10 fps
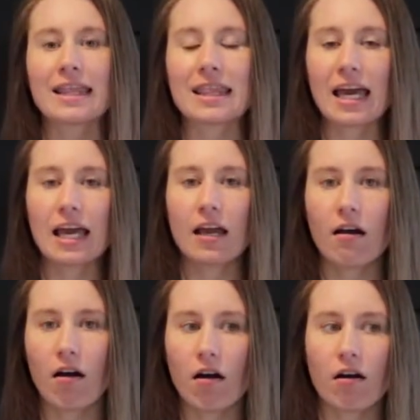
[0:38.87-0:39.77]
they
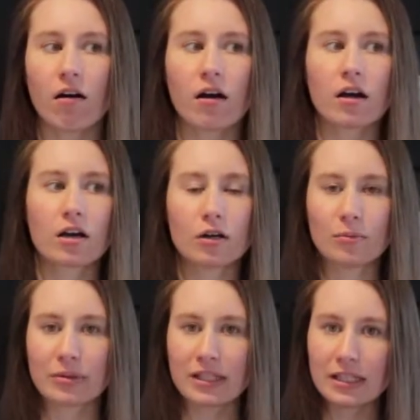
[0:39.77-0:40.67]
are
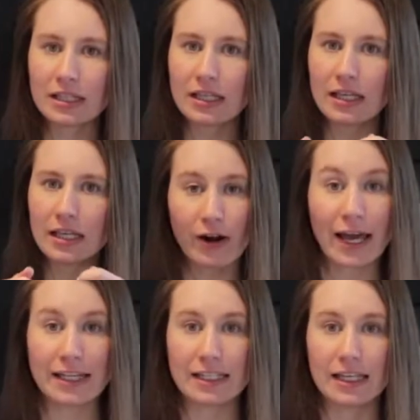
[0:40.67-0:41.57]
completely
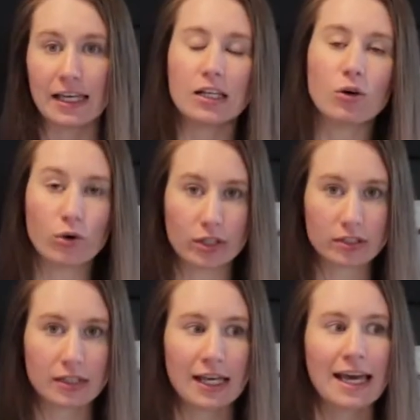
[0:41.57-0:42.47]
fried in oil.
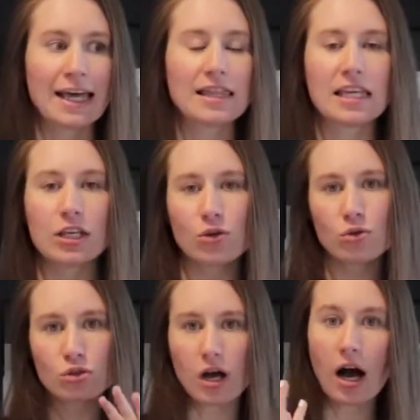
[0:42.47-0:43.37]
They
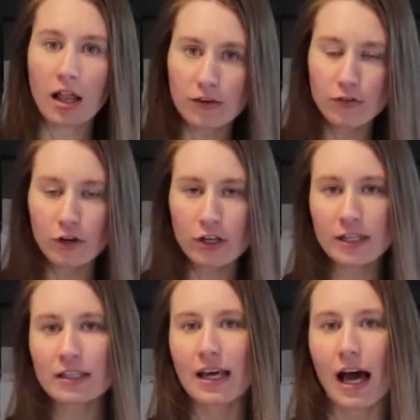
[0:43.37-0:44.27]
use olive
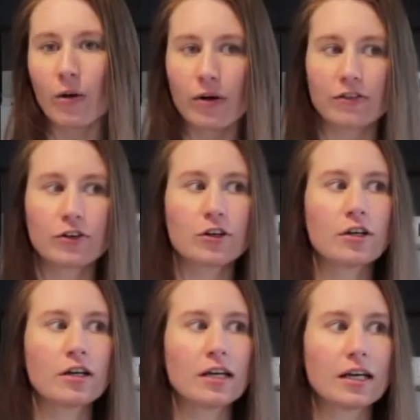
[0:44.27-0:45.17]
oil,
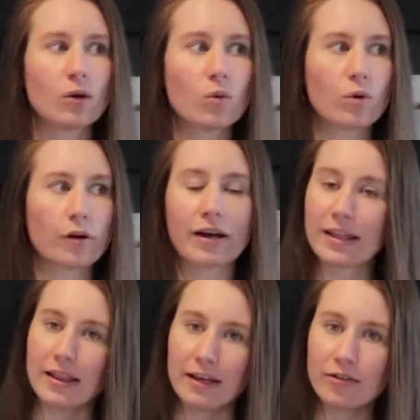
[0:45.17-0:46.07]
however, where
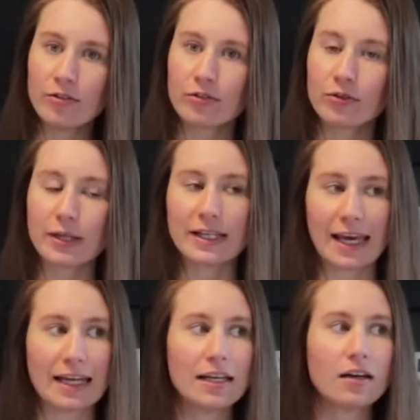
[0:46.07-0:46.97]
I live in
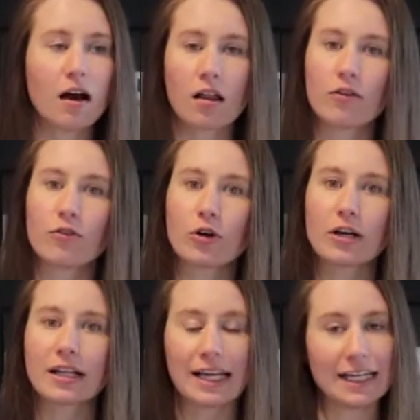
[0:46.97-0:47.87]
Canada, olive
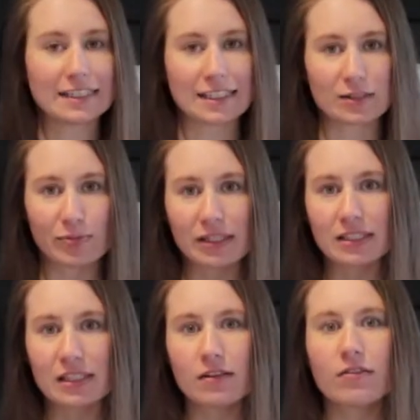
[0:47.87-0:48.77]
oil is
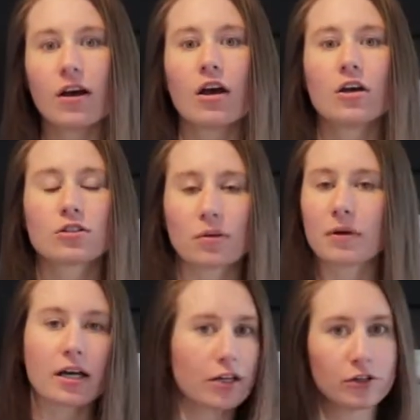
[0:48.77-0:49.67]
expensive, so I'm
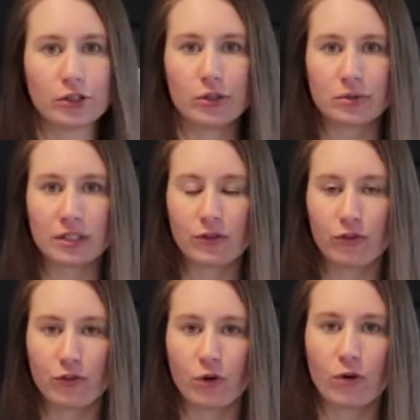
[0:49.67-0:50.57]
not gonna use it
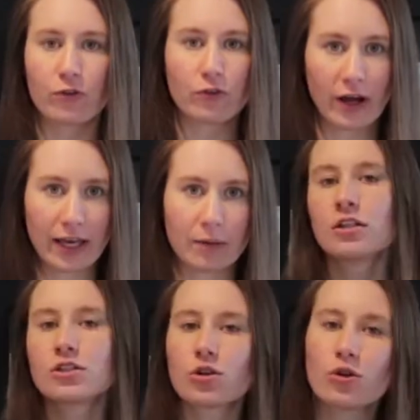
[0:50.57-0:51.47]
for frying.
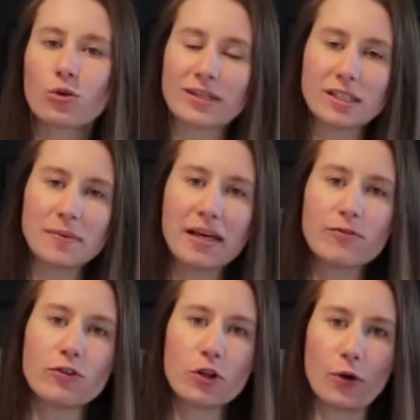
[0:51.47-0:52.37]
So the recipe
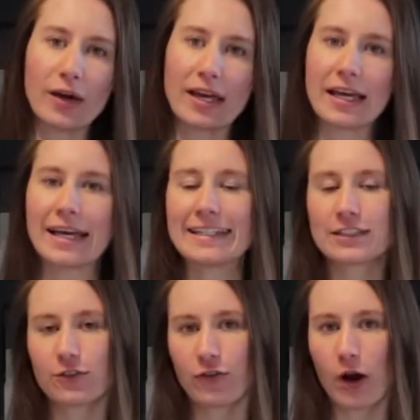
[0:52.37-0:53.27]
I'm following
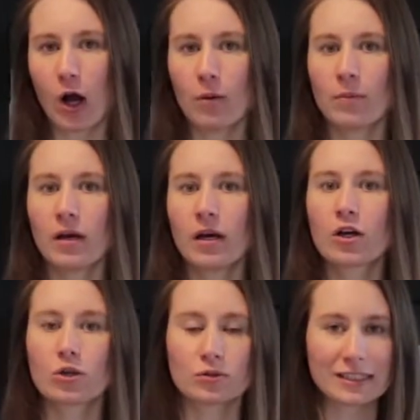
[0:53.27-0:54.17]
is from
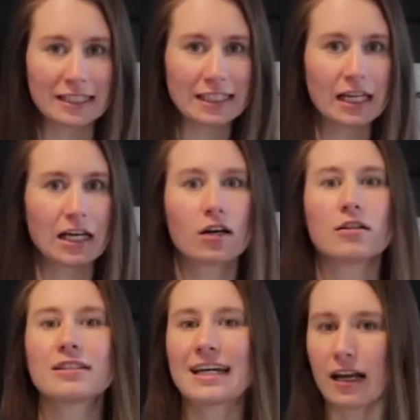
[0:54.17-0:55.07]
Cocina
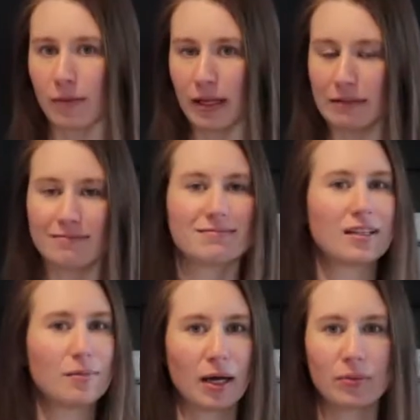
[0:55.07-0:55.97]
con Caramel.
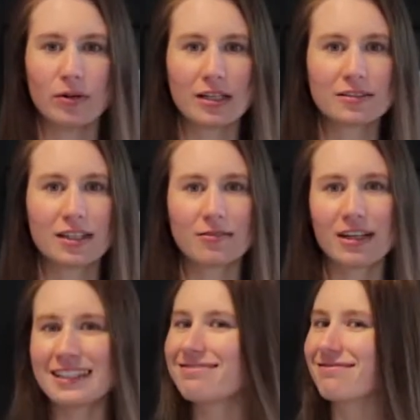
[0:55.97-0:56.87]
Am I pronouncing it
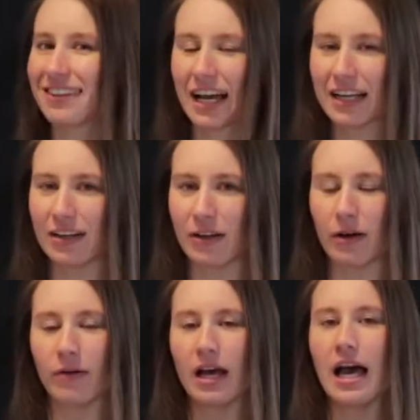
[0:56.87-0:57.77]
right? I don't know.
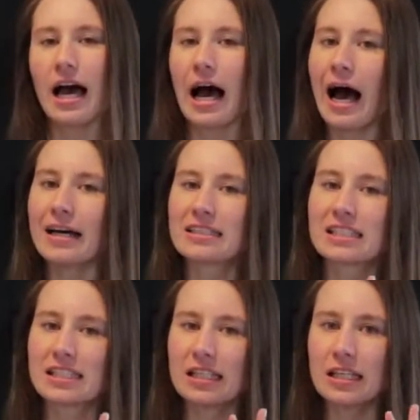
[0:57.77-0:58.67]

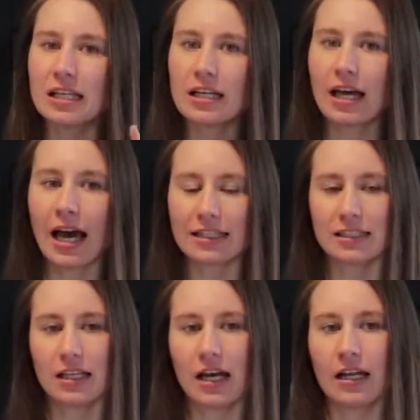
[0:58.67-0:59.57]
She has
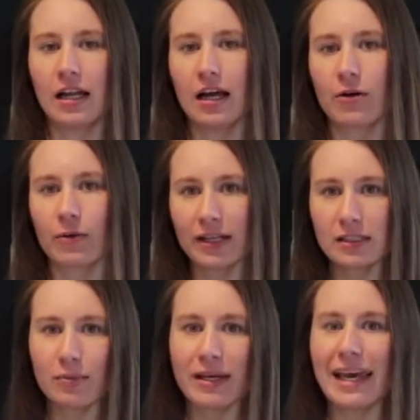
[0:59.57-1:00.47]
done a
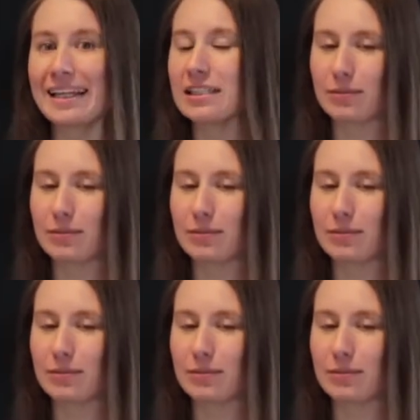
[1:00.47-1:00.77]
recipe in